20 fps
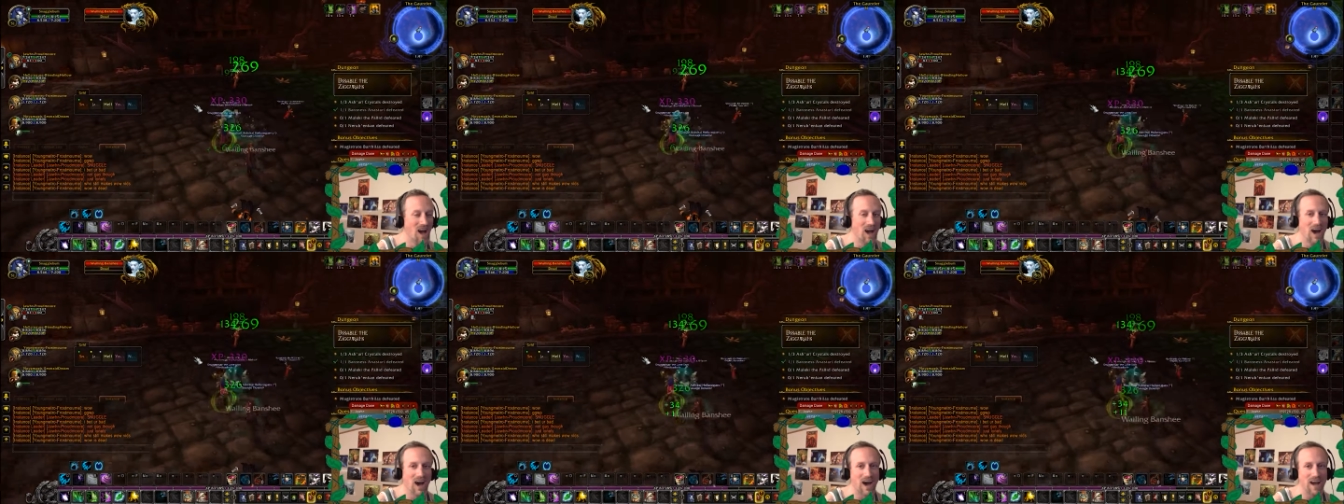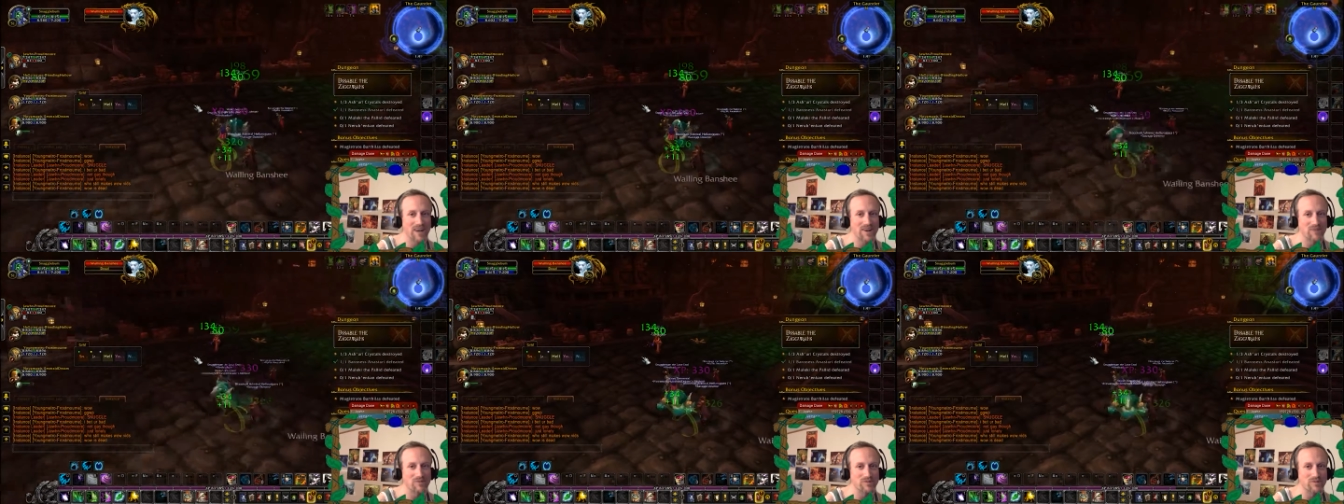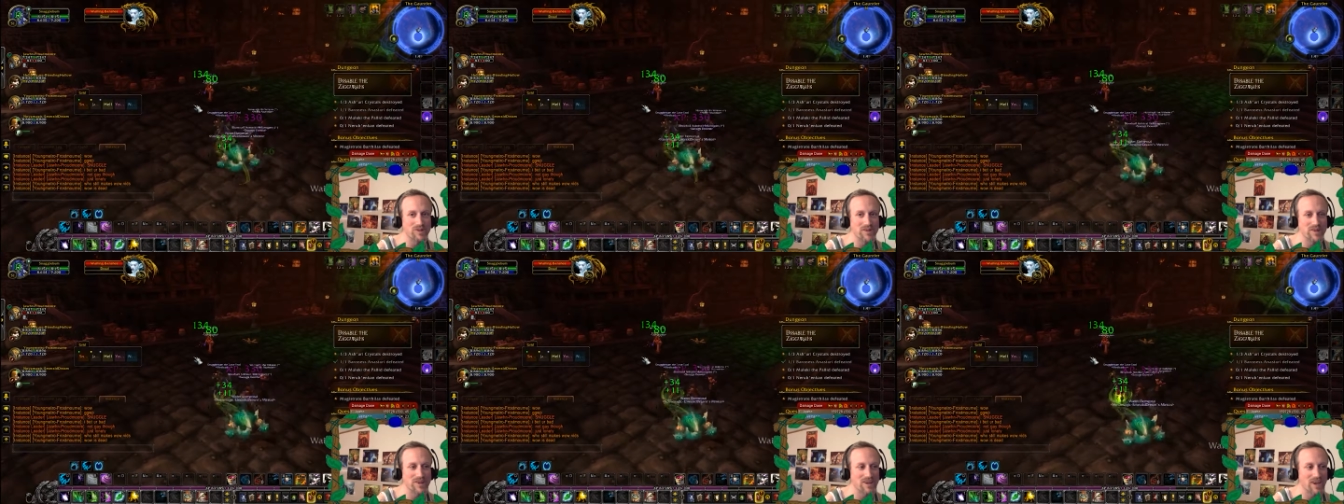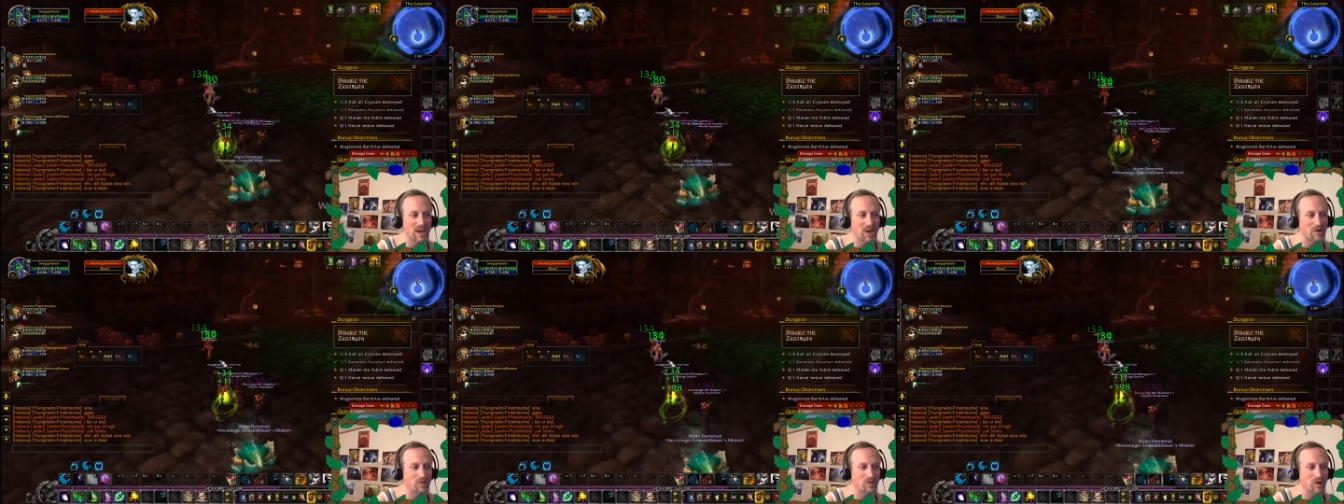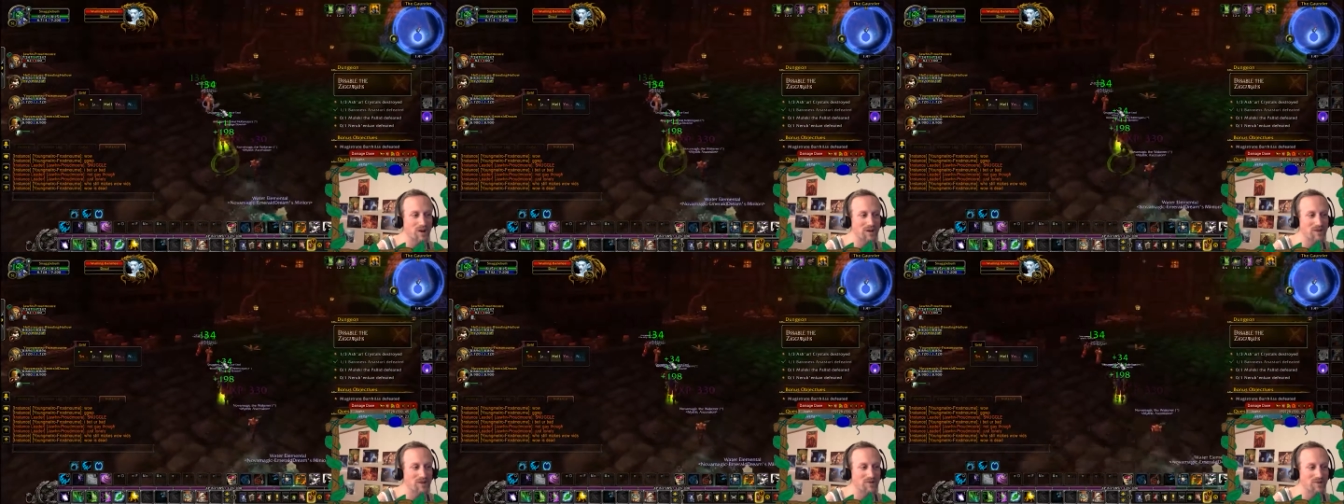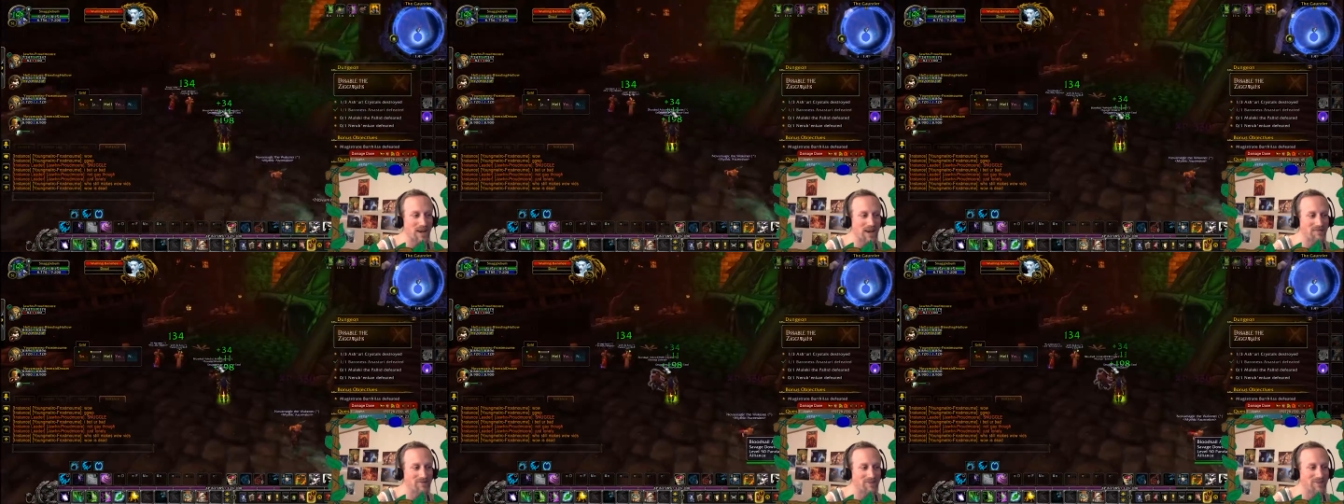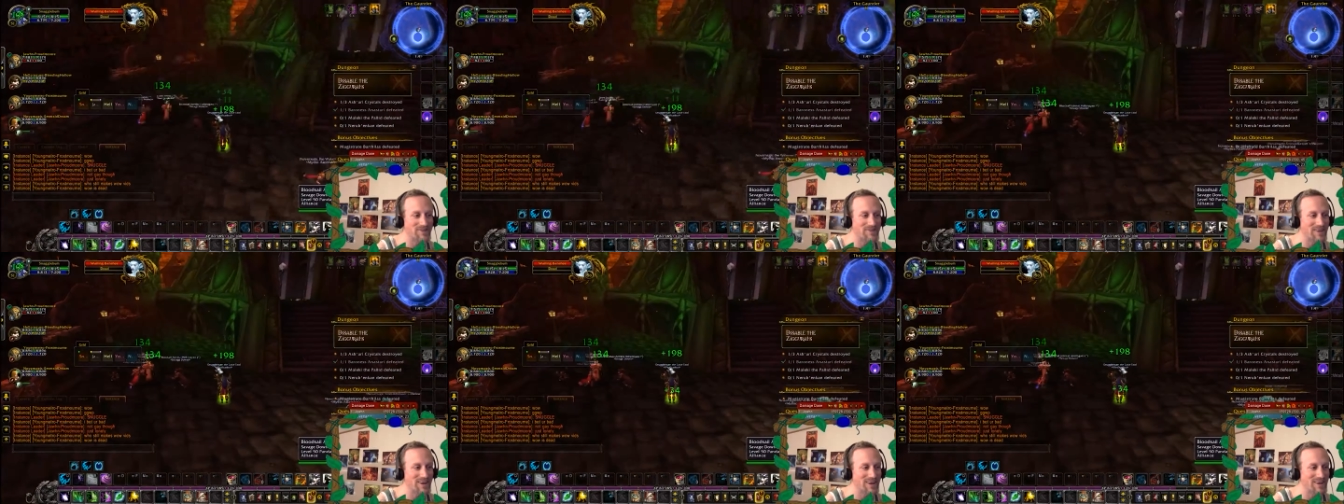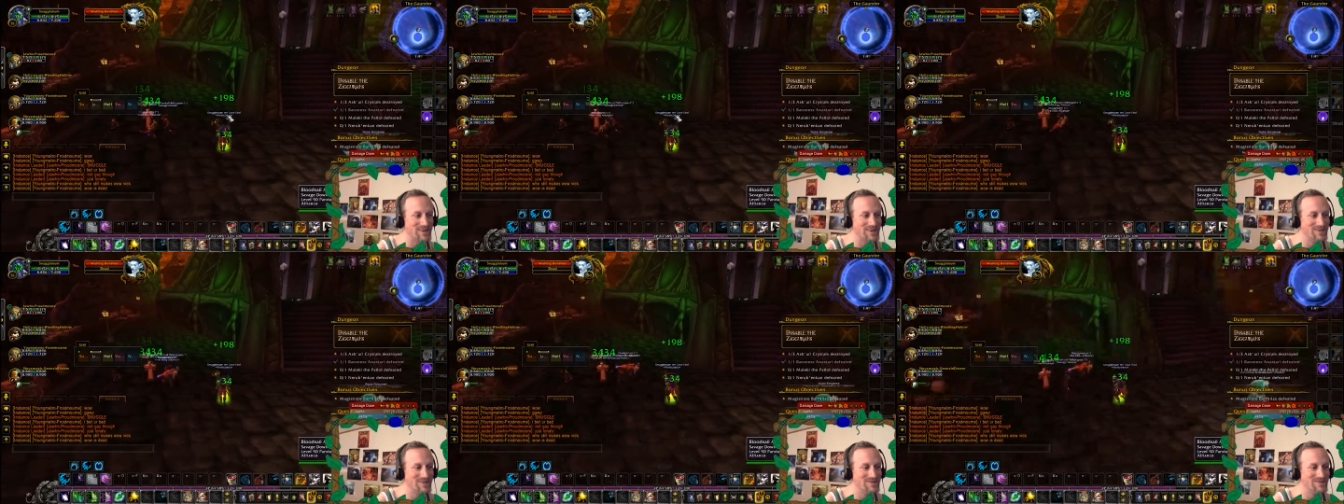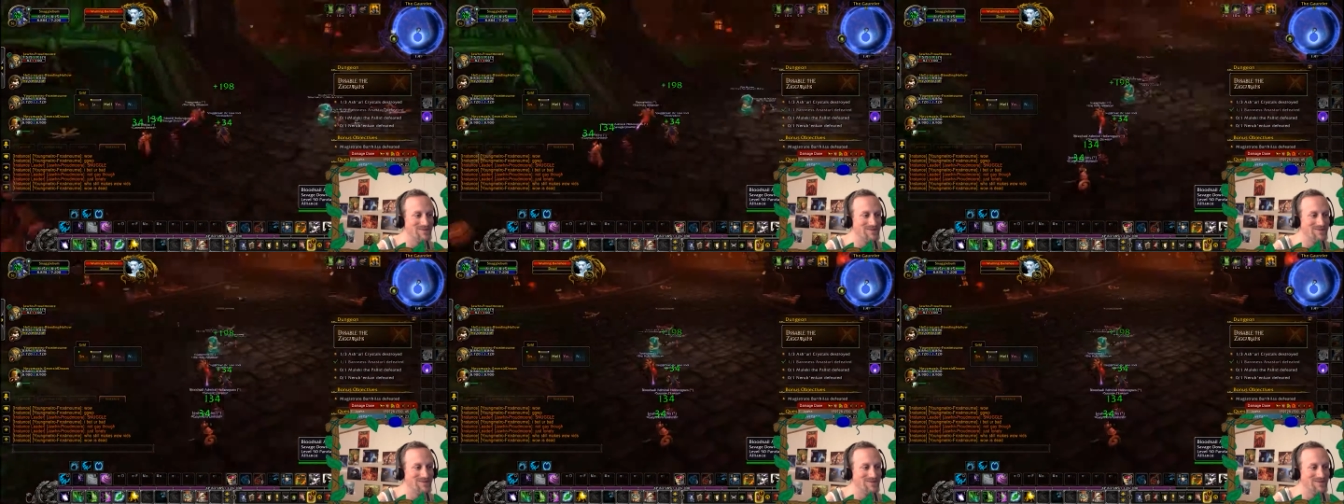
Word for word: I don't really care what you have to say, dude.